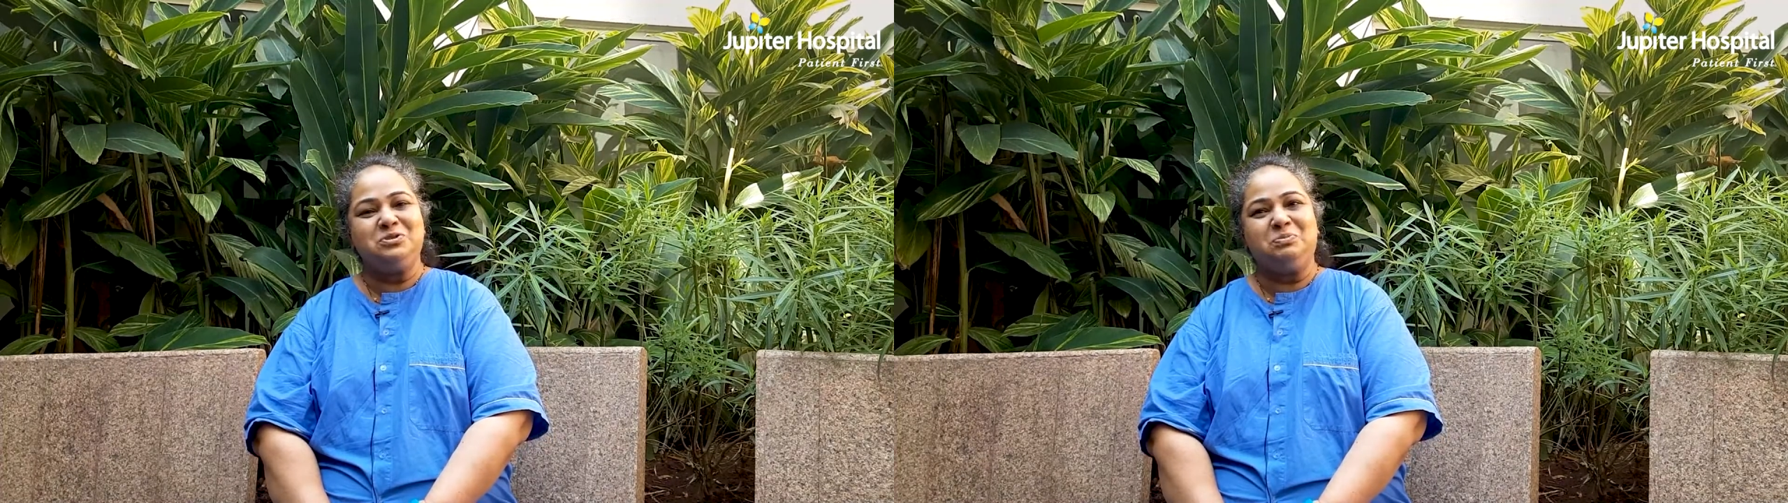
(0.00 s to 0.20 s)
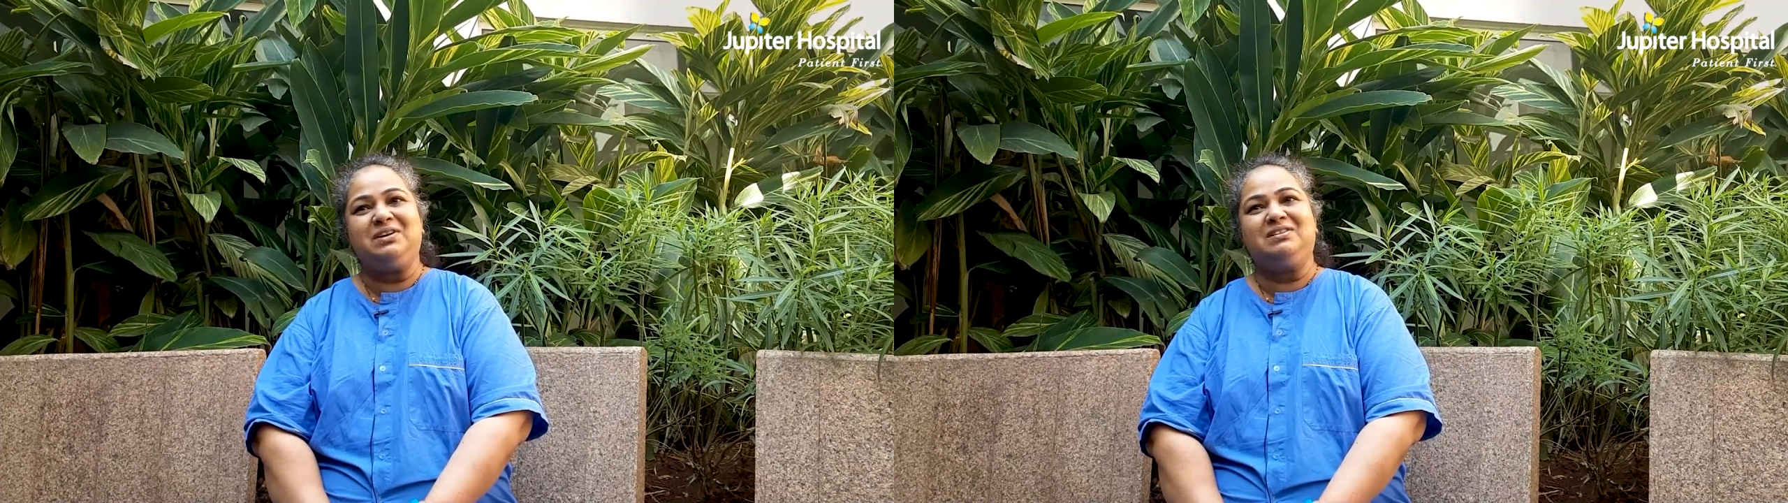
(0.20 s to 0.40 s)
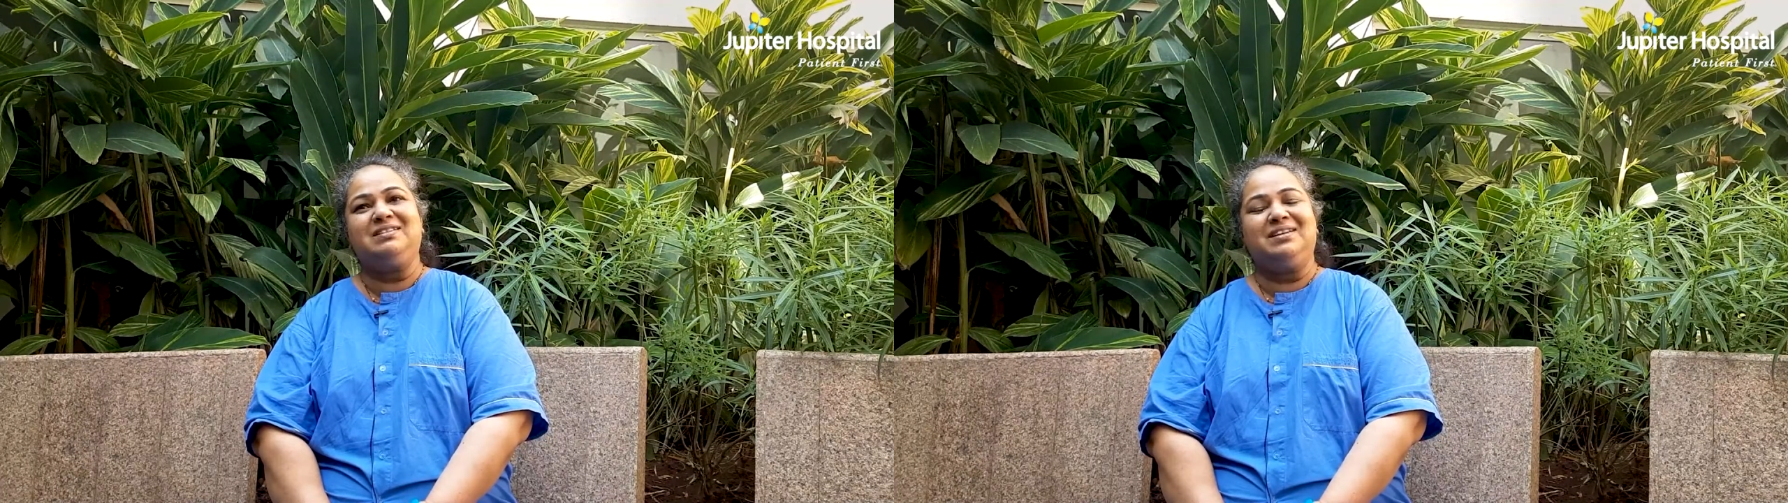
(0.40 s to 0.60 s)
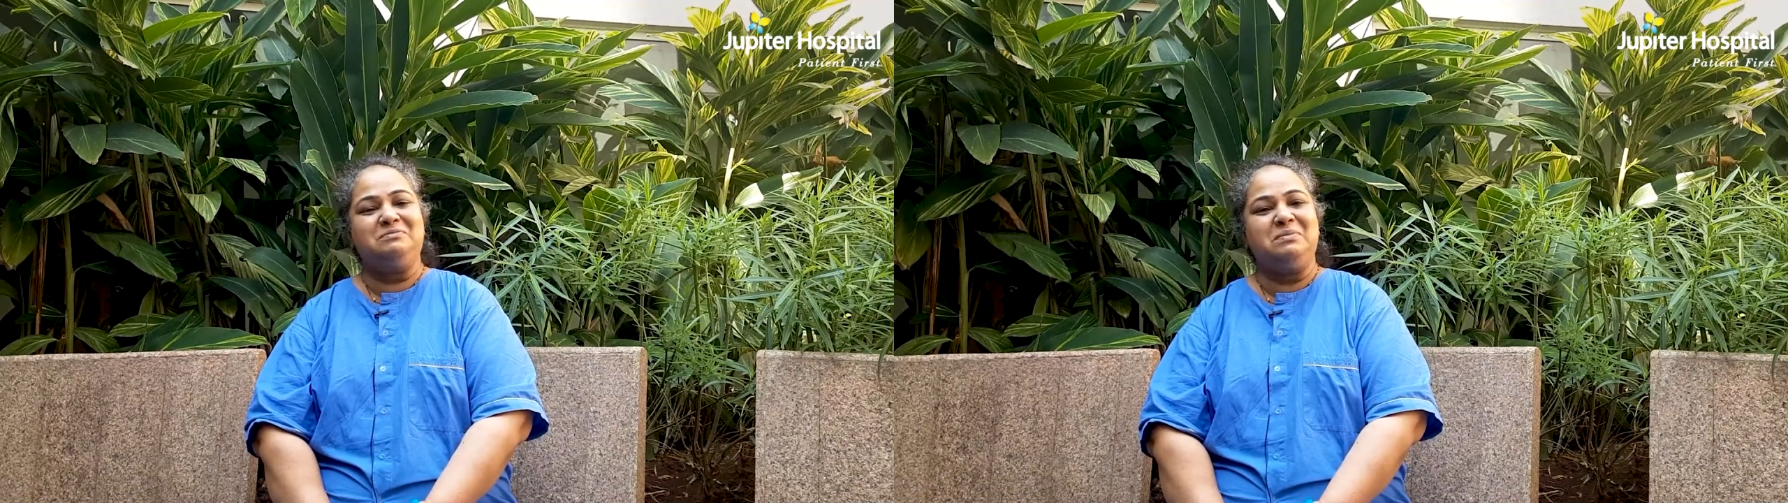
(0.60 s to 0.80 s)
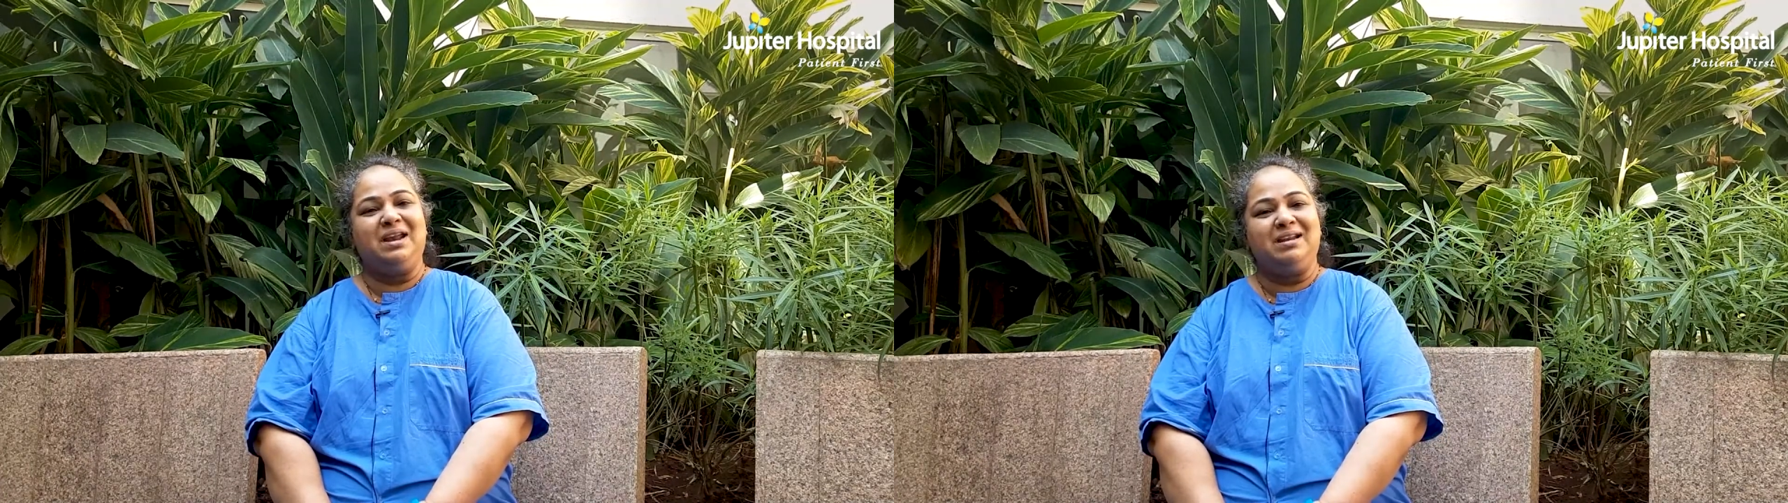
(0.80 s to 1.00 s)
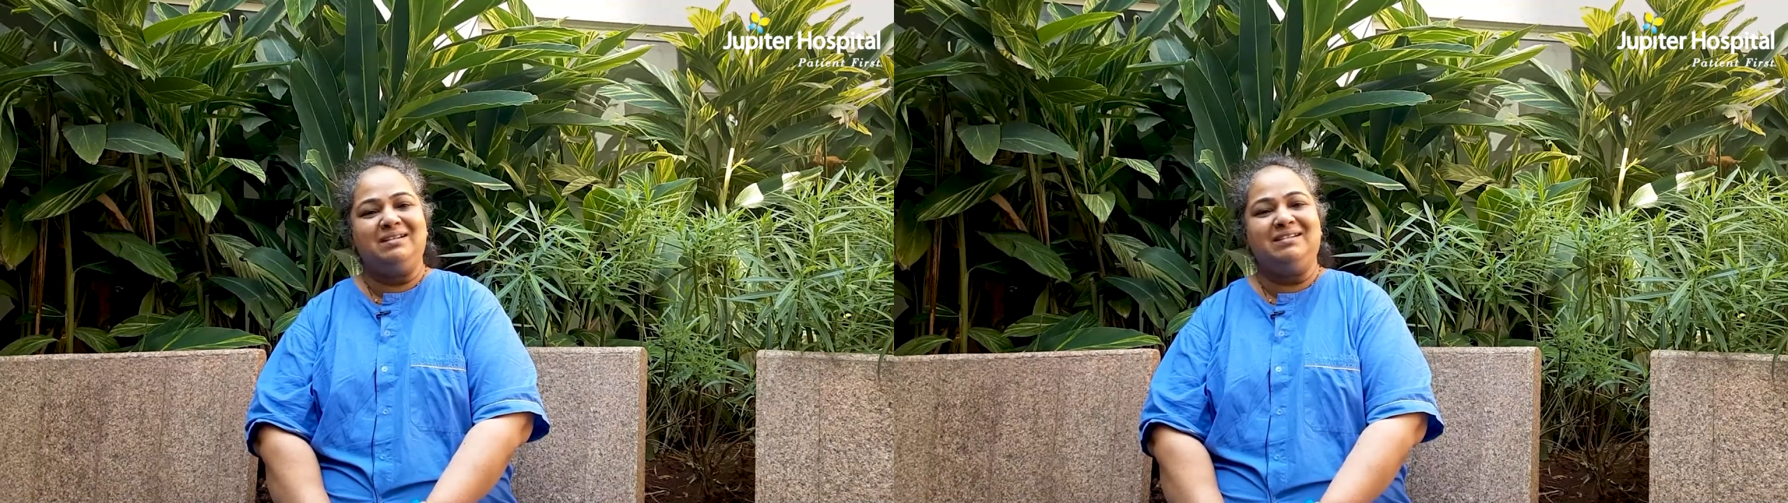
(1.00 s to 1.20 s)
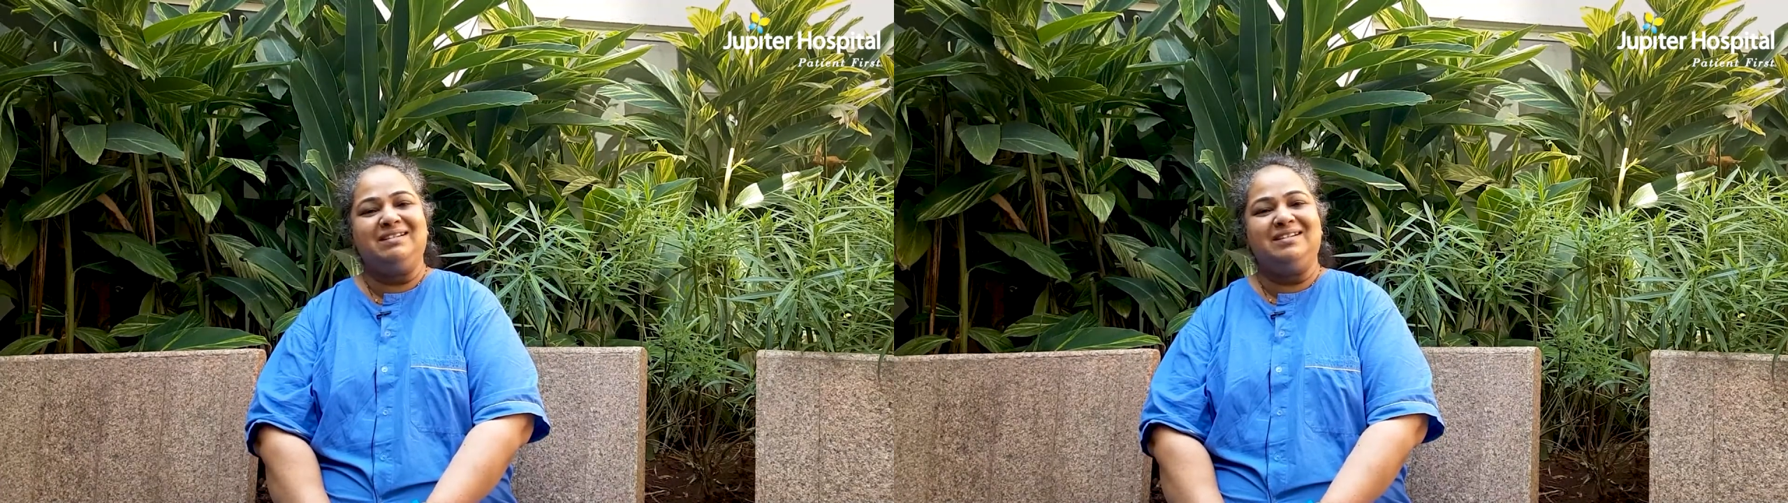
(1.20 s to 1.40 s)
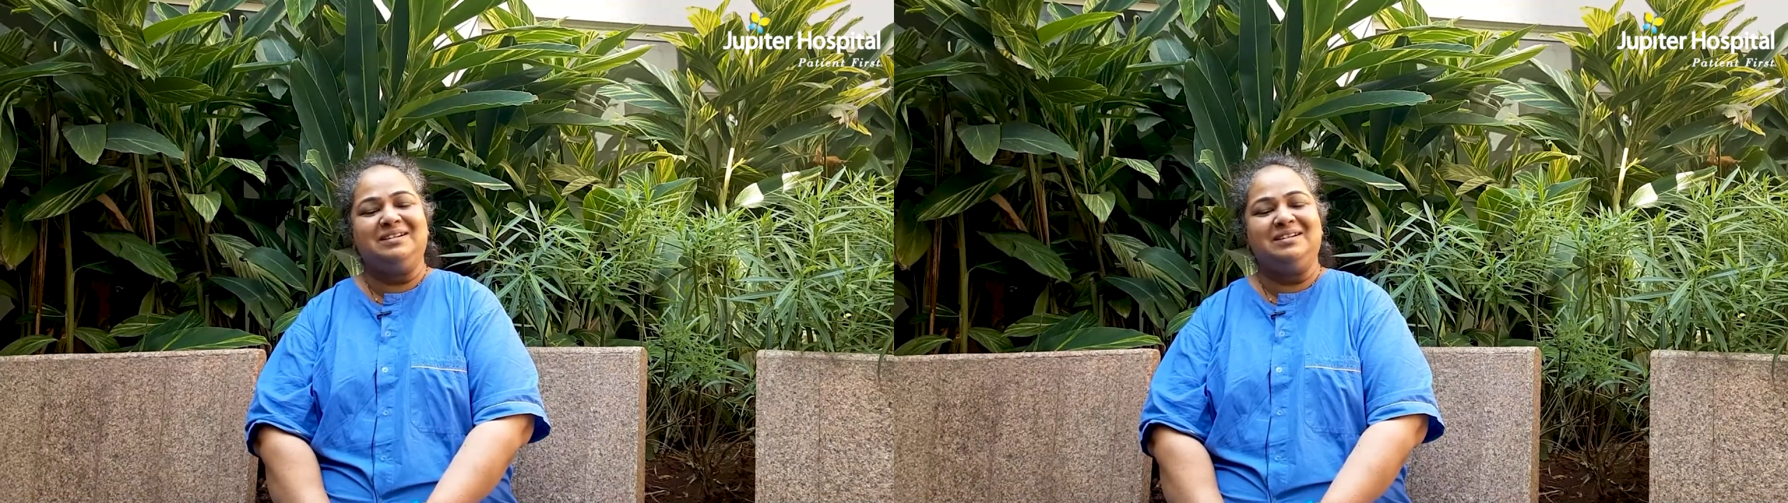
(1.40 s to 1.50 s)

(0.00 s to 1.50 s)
Jupiter, they made it